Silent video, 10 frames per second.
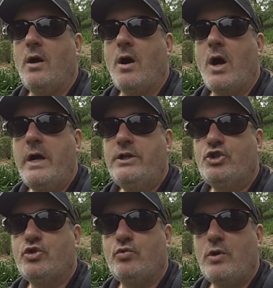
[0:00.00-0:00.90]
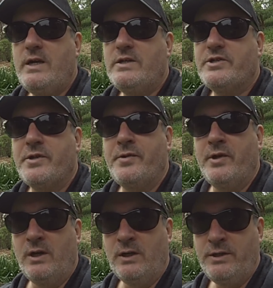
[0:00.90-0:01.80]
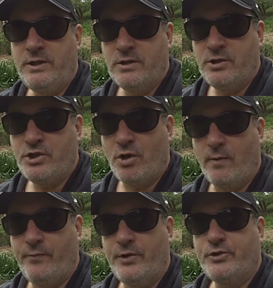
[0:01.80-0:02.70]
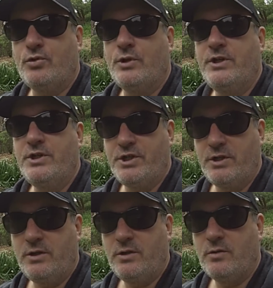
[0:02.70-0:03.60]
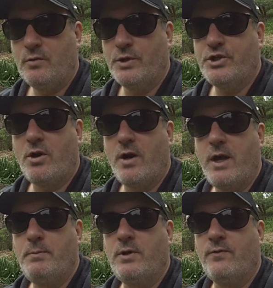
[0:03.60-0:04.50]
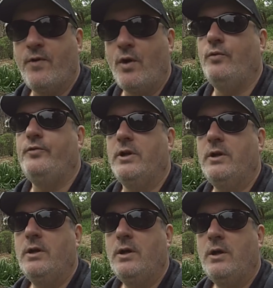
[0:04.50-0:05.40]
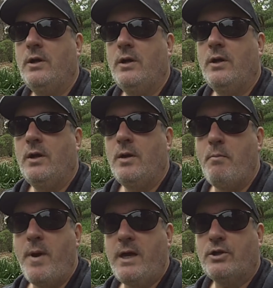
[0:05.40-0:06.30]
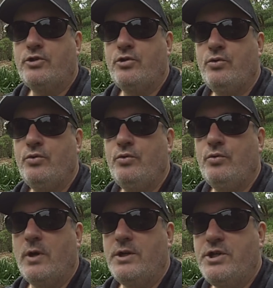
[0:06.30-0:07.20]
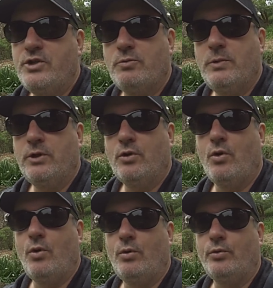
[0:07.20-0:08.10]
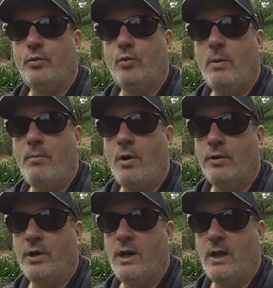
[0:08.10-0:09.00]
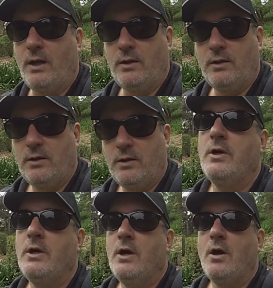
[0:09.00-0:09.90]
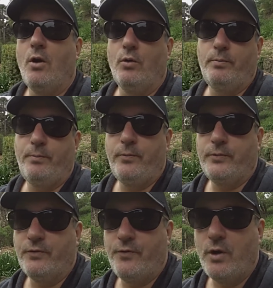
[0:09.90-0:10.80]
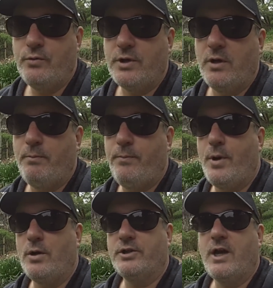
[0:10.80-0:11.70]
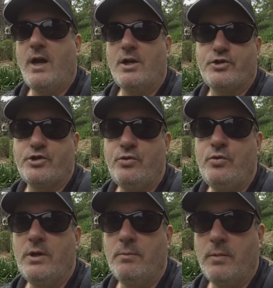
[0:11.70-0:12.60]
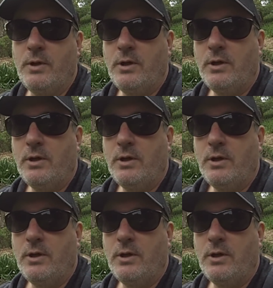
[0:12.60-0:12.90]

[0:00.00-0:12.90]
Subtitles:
I trace the lineage of the tradition which I am involved in back to a gentleman called Ramon Lull. I'll devote a podcast to him